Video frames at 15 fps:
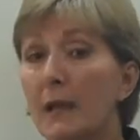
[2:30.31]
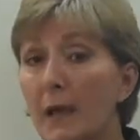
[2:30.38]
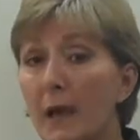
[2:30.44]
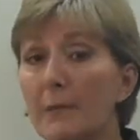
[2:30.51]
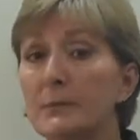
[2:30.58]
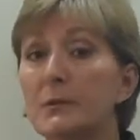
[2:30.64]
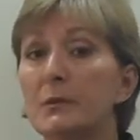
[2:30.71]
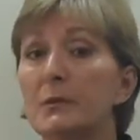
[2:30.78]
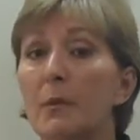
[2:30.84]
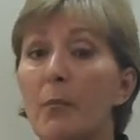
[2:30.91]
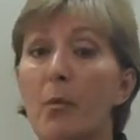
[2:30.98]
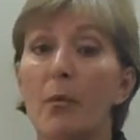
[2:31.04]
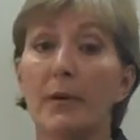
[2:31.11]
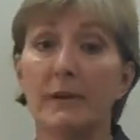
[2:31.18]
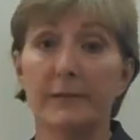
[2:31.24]
come to
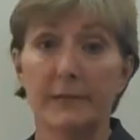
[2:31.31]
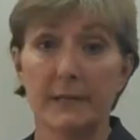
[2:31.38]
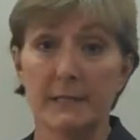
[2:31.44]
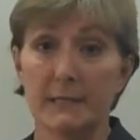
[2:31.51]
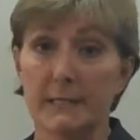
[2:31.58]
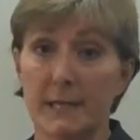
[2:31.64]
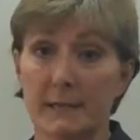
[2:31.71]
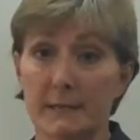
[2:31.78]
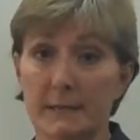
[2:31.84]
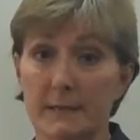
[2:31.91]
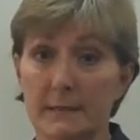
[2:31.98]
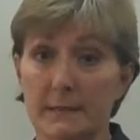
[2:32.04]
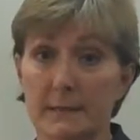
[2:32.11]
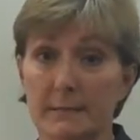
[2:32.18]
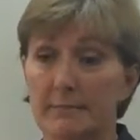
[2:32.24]
a point of
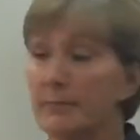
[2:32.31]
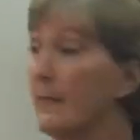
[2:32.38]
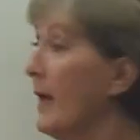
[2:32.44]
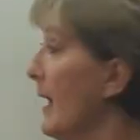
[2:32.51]
consensus.